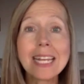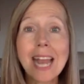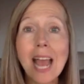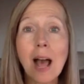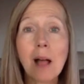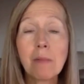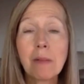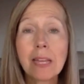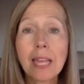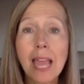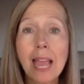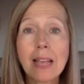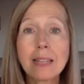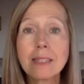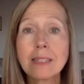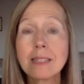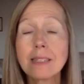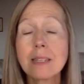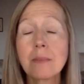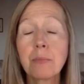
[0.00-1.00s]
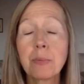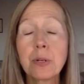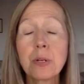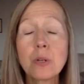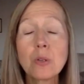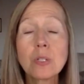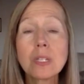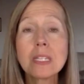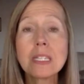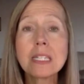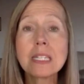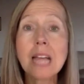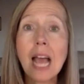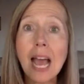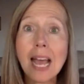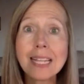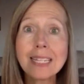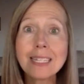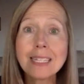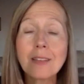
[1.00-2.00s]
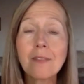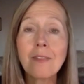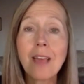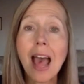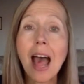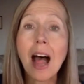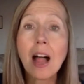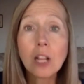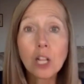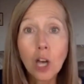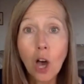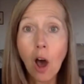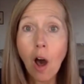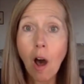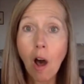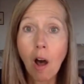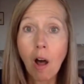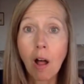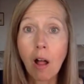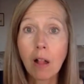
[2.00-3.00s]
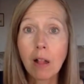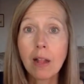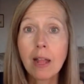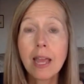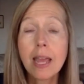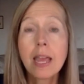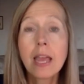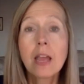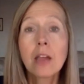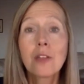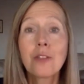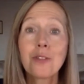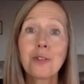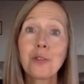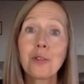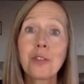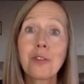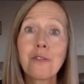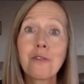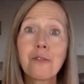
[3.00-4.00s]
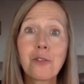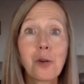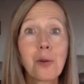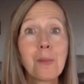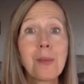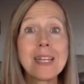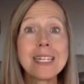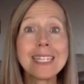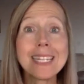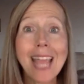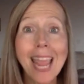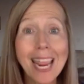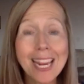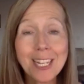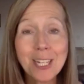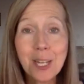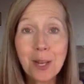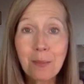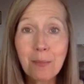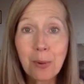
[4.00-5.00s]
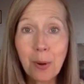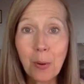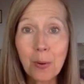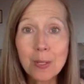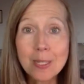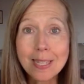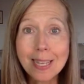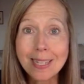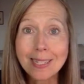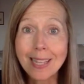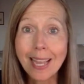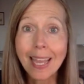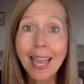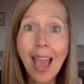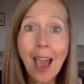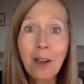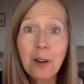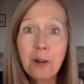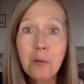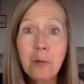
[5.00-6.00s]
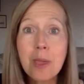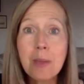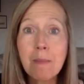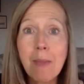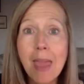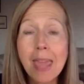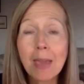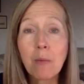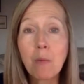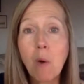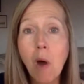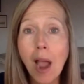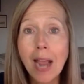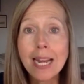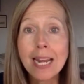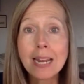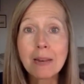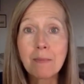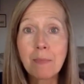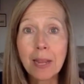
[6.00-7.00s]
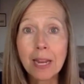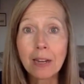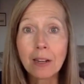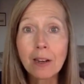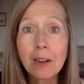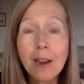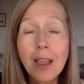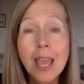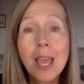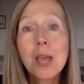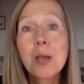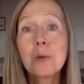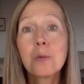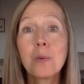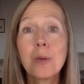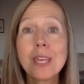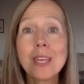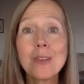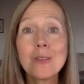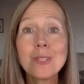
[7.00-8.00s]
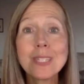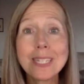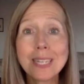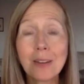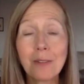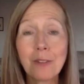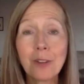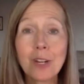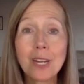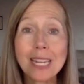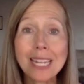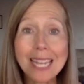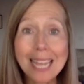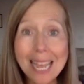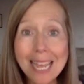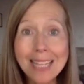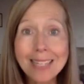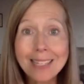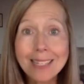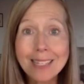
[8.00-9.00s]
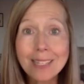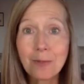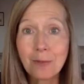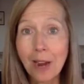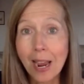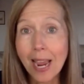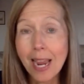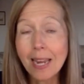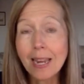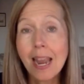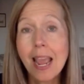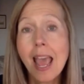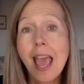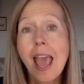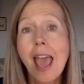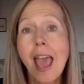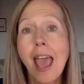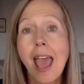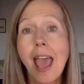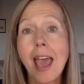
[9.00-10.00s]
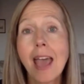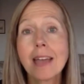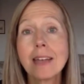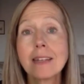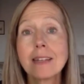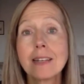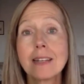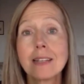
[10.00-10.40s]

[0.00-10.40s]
albicans is it produces tons of alcohol through the fermentation process. Like, how do we make wine and beer? We use different yeasts, right? And